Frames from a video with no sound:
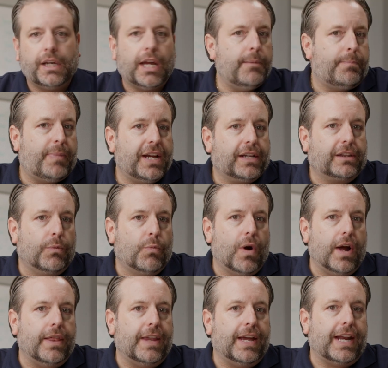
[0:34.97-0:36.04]
and pick the
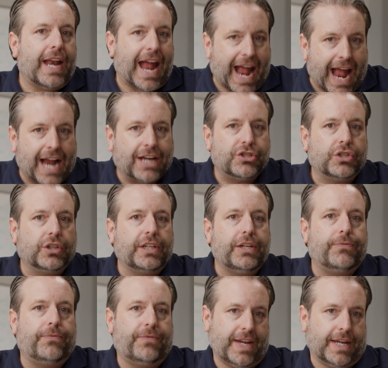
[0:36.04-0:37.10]
one that actually
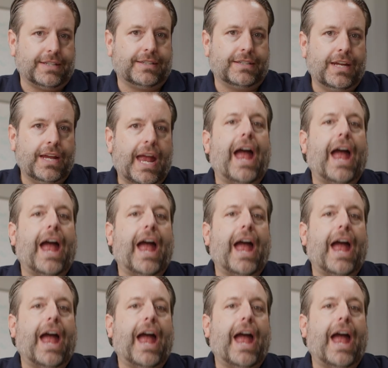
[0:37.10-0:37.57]
fits